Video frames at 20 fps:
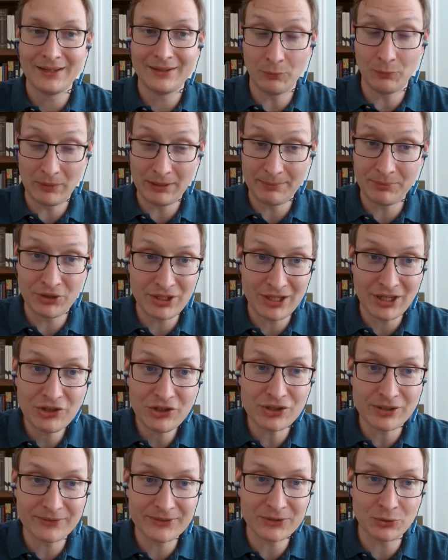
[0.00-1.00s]
The
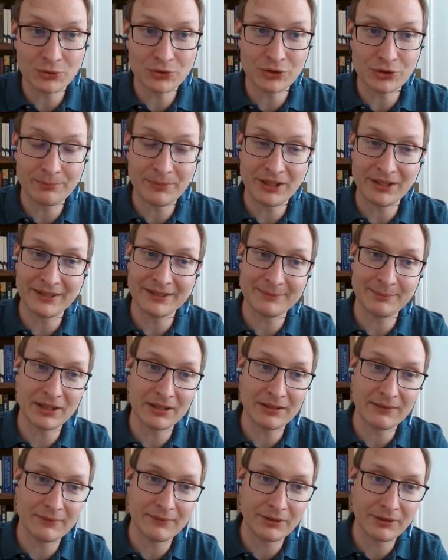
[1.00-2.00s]
reputation of social media has
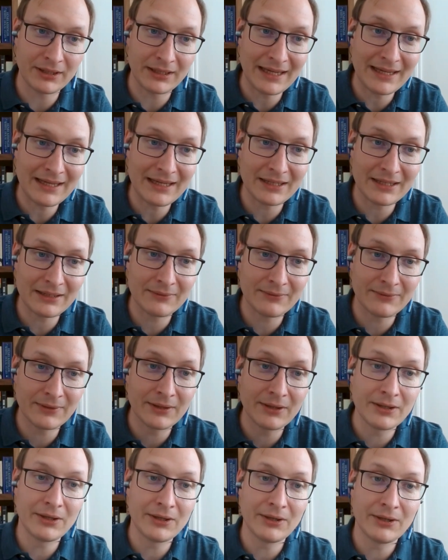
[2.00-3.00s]
become very negative,
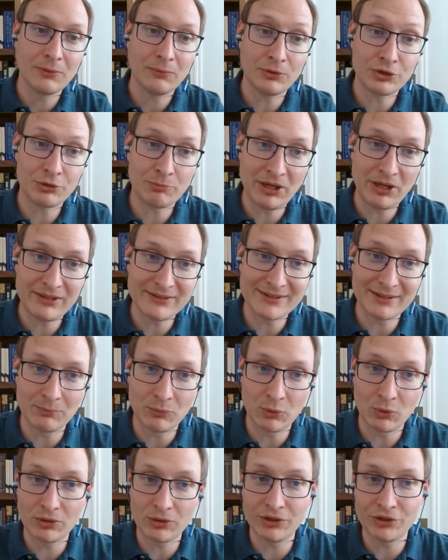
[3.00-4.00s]
which means the
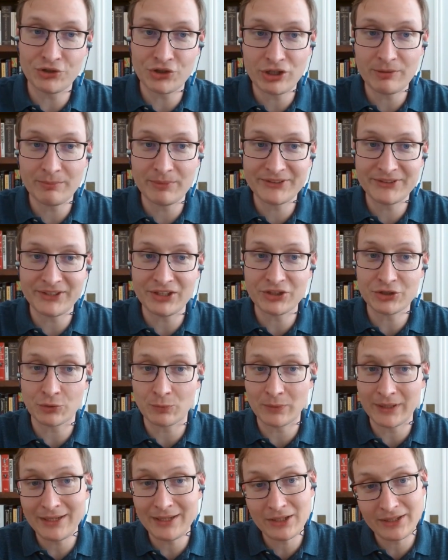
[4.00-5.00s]
moral legitimacy to
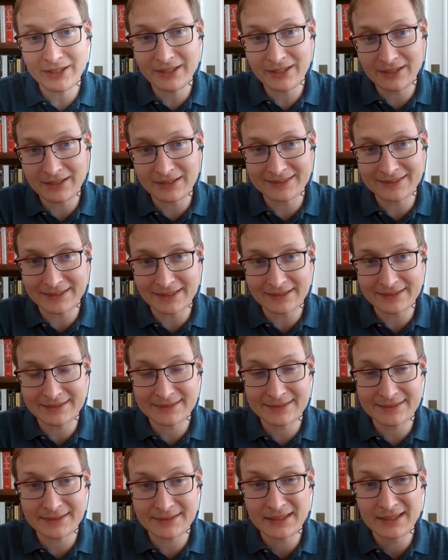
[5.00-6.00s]
regulate it
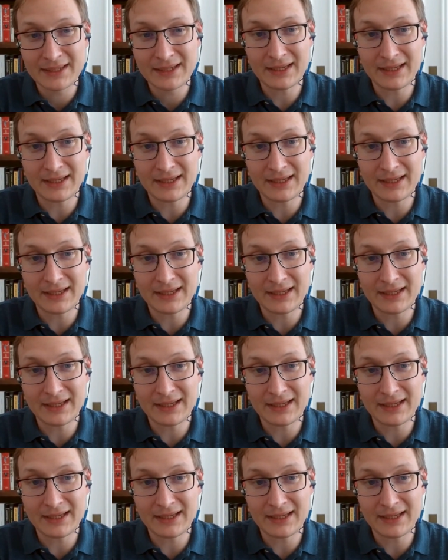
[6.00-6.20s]
exists.